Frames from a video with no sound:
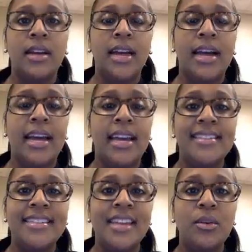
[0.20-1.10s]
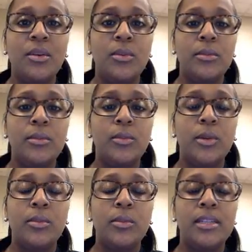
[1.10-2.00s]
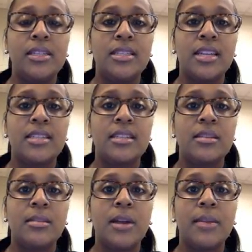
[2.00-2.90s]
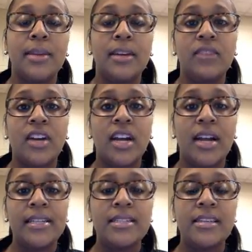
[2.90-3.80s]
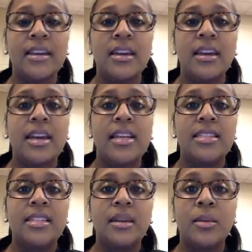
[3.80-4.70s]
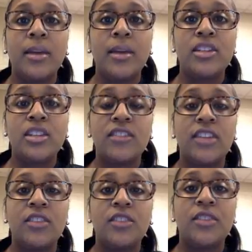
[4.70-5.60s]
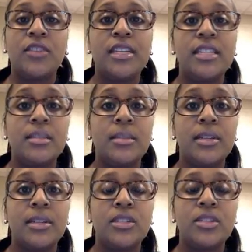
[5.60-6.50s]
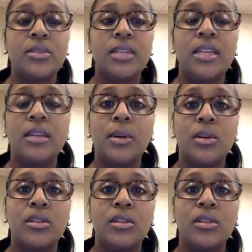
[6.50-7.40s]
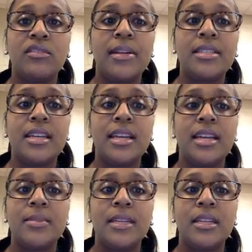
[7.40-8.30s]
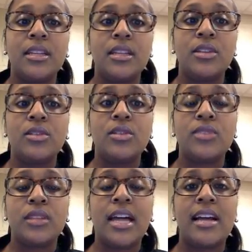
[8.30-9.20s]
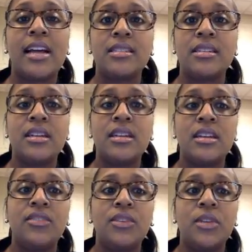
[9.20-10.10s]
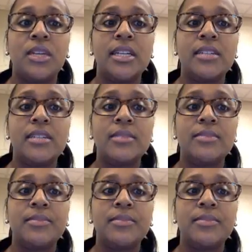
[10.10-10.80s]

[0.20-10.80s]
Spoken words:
Hi, today we will be discussing the Marburg virus. It's a hemorrhagic fever very similar to the Ebola virus that has been in the news for the last few years.